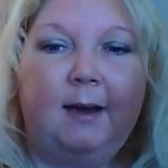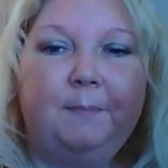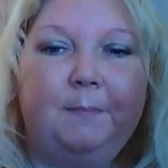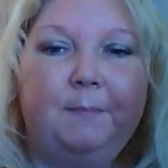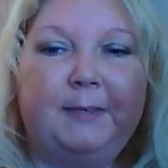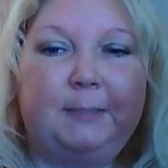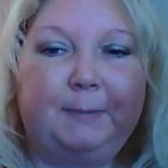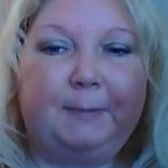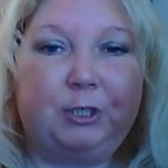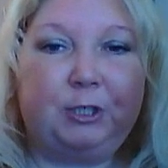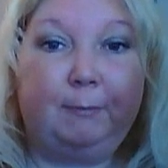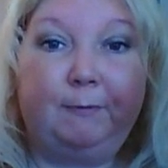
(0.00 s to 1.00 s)
maybe
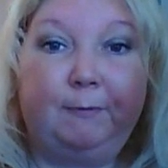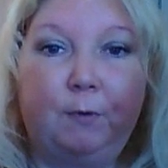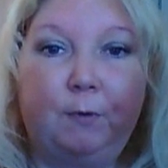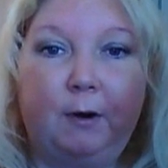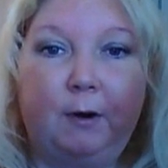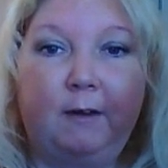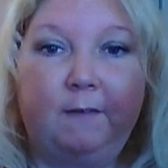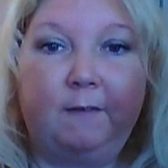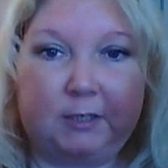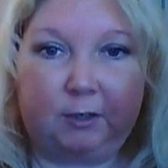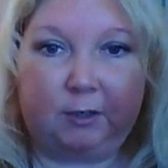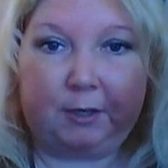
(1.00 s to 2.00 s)
especially before a
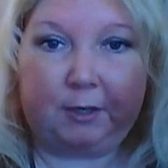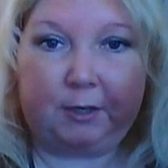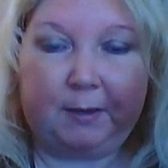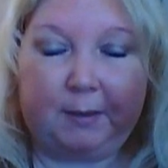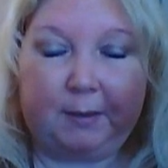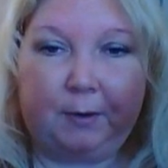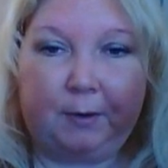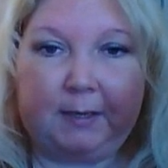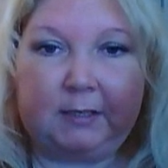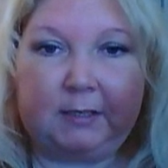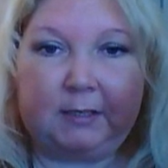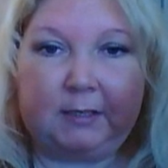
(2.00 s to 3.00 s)
physical therapy
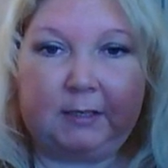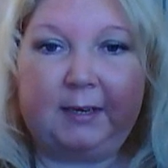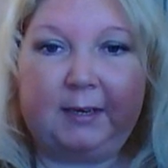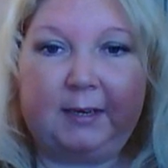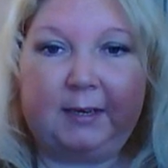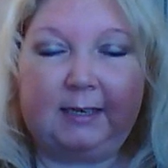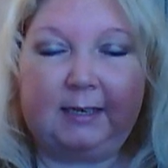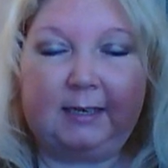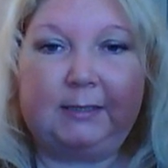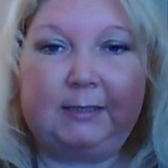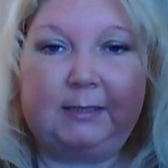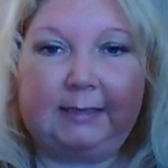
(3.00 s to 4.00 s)
appointment or at nighttime
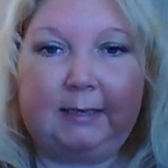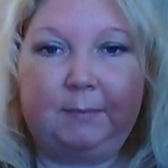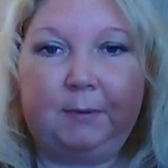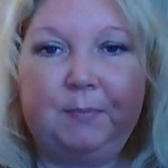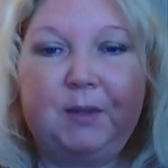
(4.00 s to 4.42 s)
to sleep.